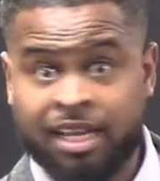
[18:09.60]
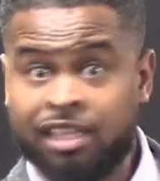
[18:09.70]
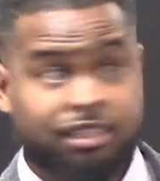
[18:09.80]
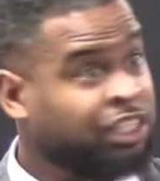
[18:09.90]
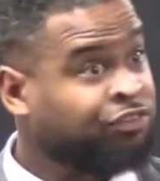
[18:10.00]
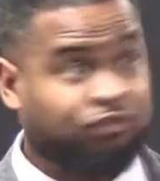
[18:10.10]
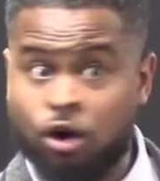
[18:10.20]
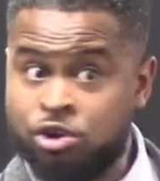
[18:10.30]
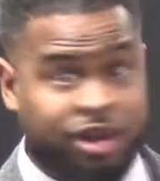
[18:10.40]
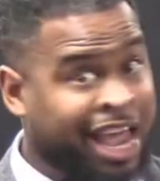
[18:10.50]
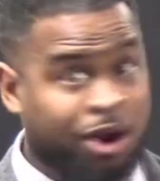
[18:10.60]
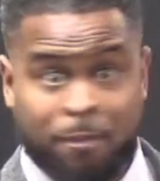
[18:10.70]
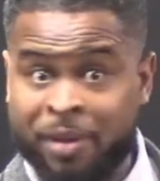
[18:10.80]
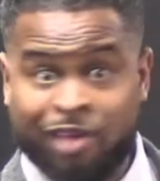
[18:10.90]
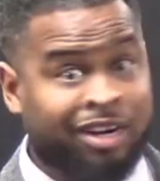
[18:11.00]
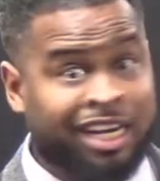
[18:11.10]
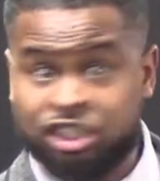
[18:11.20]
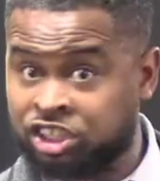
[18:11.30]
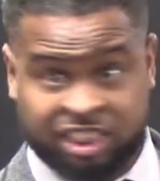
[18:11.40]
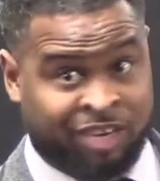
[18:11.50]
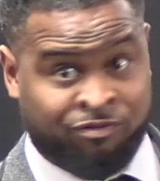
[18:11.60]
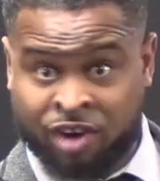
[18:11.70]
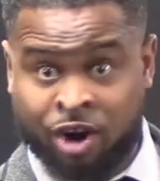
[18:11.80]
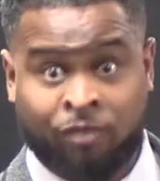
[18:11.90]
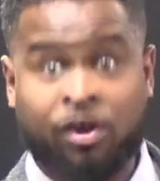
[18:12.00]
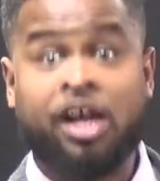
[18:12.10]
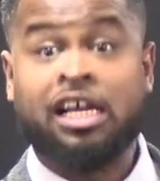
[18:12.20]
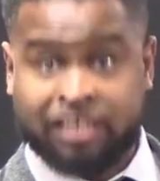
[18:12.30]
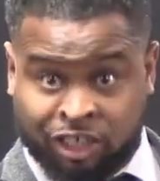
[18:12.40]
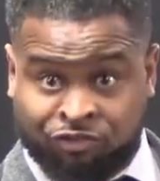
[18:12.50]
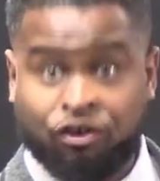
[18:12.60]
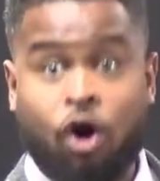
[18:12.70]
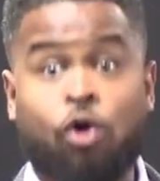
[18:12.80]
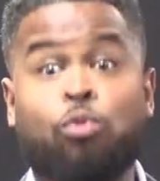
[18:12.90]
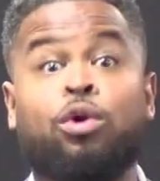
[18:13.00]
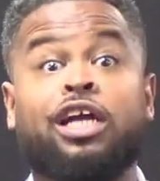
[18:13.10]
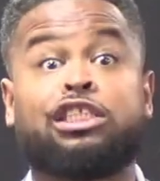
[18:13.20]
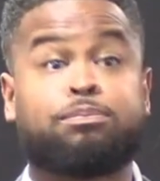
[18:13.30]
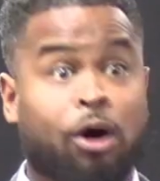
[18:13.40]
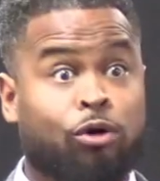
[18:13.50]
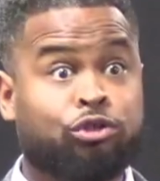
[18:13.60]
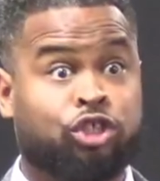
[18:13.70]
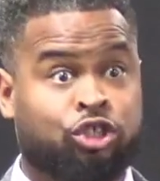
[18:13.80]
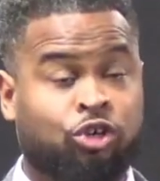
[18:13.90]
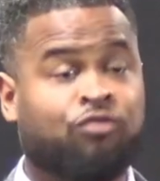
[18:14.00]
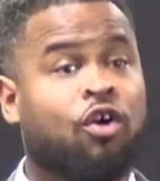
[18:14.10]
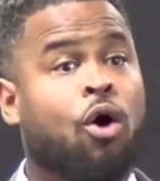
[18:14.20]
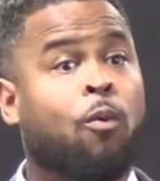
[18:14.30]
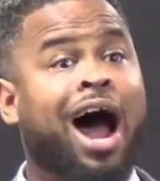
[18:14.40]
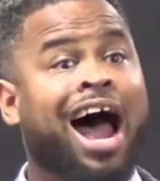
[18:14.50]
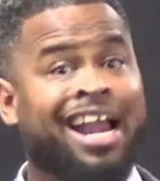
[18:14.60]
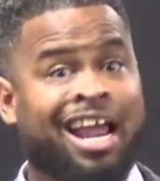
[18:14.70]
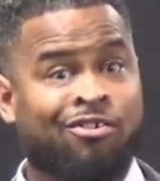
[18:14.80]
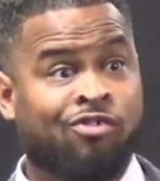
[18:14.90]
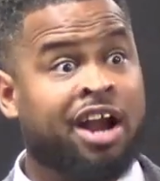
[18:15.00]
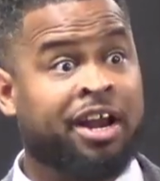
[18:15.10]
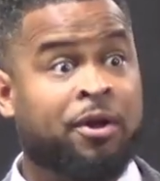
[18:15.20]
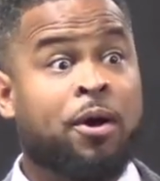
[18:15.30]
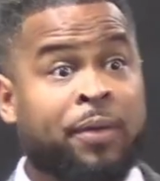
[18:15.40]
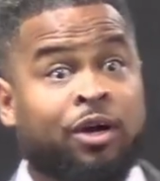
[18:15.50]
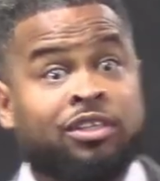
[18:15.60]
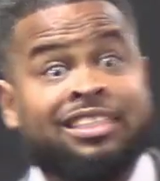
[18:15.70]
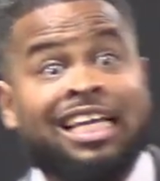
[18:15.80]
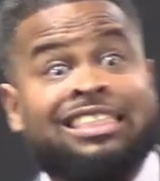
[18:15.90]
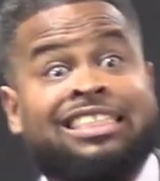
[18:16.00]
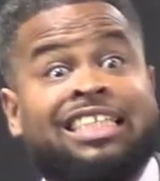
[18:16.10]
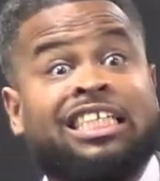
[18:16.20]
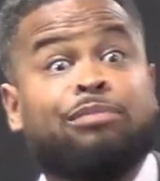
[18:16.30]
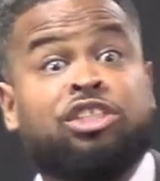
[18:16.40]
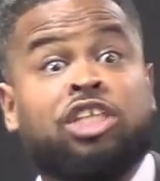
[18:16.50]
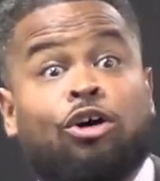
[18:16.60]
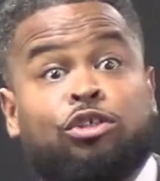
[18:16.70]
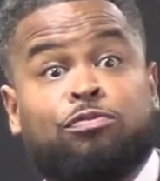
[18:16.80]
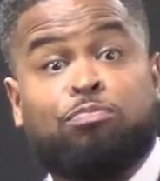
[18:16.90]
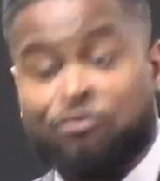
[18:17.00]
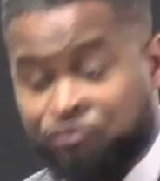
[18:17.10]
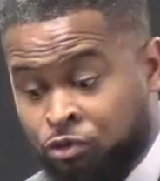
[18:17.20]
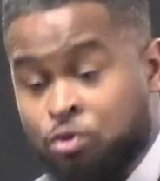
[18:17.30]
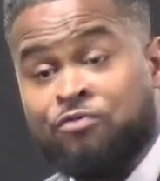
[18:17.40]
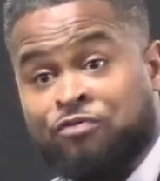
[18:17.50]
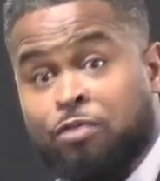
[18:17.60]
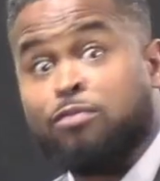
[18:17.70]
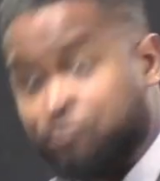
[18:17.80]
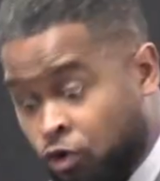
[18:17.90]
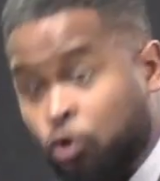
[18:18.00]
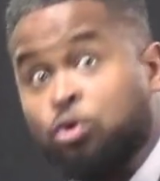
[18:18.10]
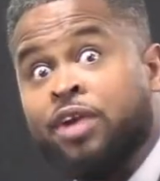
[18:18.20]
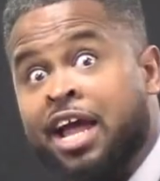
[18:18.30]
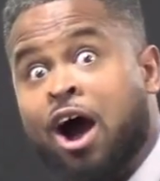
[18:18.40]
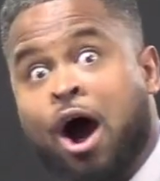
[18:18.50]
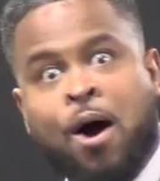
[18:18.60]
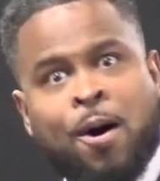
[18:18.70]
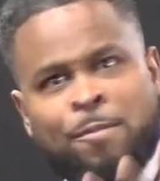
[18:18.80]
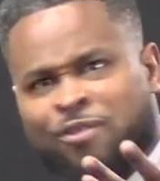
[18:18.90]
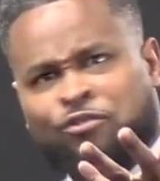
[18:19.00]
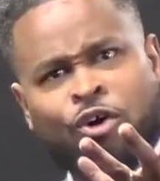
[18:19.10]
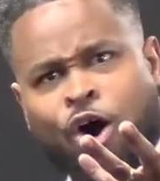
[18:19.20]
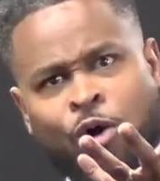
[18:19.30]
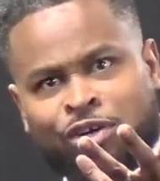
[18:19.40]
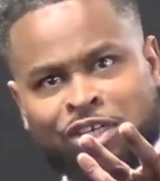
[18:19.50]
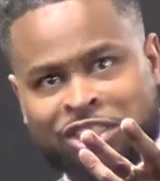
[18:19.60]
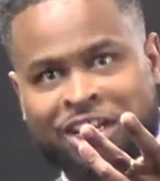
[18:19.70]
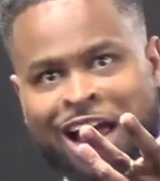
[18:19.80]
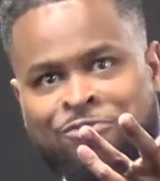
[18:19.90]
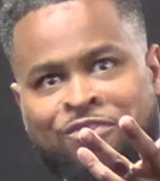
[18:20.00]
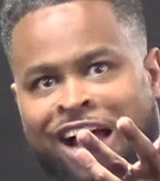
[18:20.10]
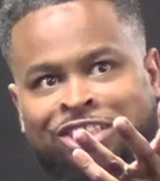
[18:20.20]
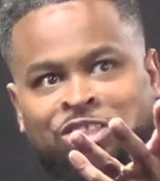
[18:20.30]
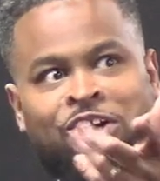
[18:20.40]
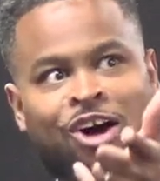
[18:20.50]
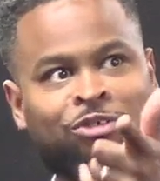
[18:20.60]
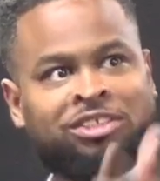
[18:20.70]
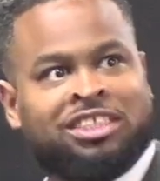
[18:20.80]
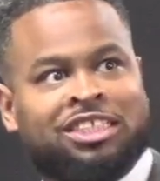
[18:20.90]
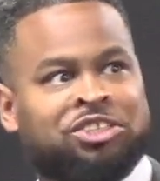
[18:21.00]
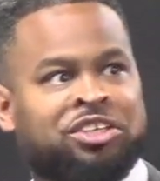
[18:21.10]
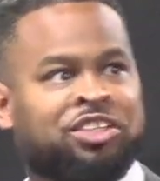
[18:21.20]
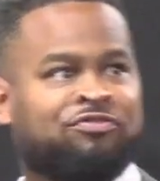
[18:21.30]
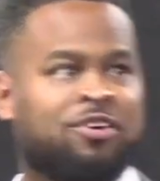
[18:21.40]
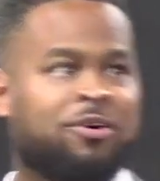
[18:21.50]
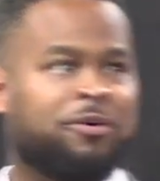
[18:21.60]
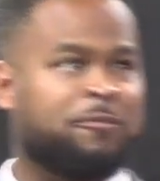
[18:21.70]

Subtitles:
This throne you cannot be religious in front of. This throne will expose the truth. Why are they running? Because they see themselves for who they are, before a holy and righteous God who sits on his throne.